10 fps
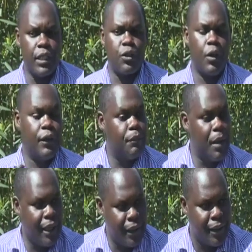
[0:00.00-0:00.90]
just go and
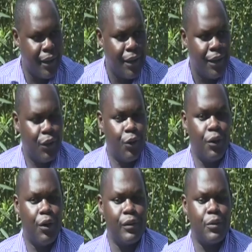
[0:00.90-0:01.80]
buy. You know,
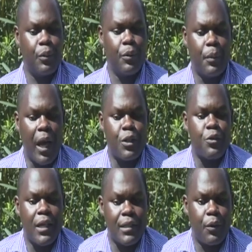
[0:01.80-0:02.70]
also, as
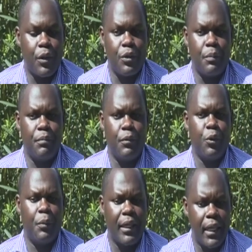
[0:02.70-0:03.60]
you ask the question,
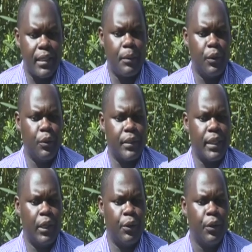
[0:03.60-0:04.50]
you might get somebody who will
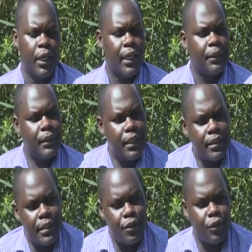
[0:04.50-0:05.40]
tell you,
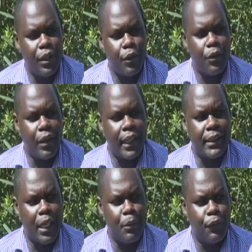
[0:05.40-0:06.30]
this is not the right
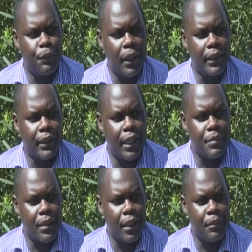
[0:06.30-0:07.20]
time of planting
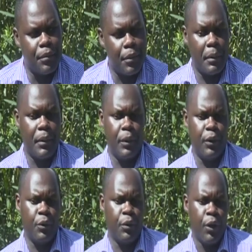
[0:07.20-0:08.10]
capsicum. Probably when
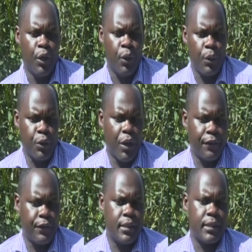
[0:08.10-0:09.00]
you
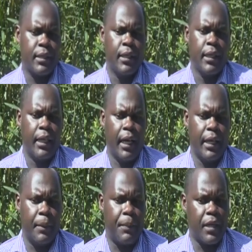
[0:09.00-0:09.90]
harvest,
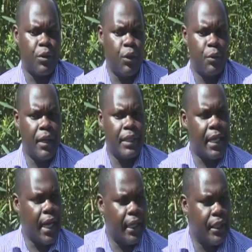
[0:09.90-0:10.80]
the prices will not be as
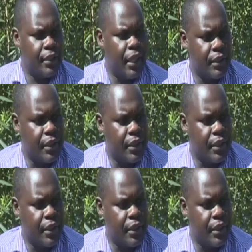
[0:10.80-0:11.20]
high as